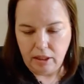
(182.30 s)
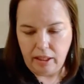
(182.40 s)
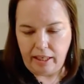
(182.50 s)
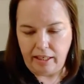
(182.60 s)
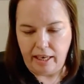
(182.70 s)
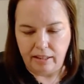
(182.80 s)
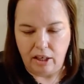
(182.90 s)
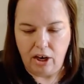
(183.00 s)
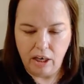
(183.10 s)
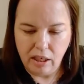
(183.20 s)
And at the
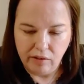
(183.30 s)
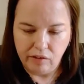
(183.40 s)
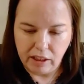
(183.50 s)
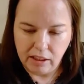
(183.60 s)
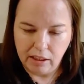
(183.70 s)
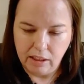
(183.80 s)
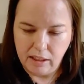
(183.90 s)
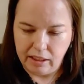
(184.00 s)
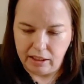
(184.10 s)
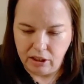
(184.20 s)
heart of it,
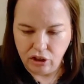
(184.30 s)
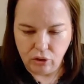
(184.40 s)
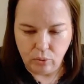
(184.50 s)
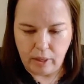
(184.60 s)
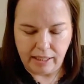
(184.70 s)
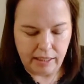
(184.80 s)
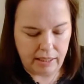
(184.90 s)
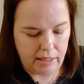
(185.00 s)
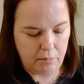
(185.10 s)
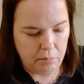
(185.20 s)
in you, I
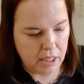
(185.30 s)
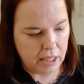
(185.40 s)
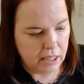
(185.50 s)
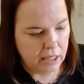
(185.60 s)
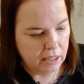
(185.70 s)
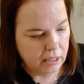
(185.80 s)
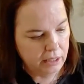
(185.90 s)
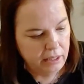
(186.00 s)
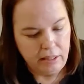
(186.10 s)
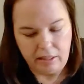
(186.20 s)
see me.
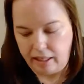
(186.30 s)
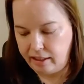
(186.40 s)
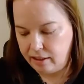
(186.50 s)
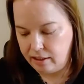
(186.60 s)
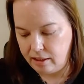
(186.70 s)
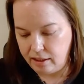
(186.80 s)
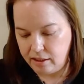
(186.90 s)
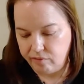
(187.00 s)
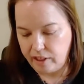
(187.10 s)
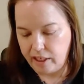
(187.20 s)
That is the
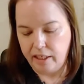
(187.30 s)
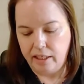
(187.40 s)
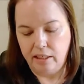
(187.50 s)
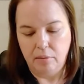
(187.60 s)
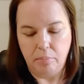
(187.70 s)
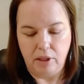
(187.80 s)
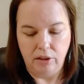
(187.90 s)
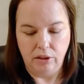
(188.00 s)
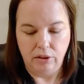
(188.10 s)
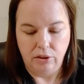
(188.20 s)
divine
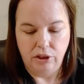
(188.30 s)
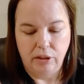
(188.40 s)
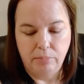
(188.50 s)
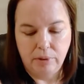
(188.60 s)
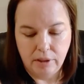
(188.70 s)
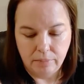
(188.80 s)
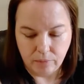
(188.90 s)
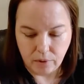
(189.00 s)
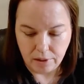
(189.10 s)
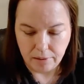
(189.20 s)
partnerships,
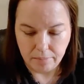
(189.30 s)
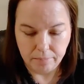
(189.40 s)
okay?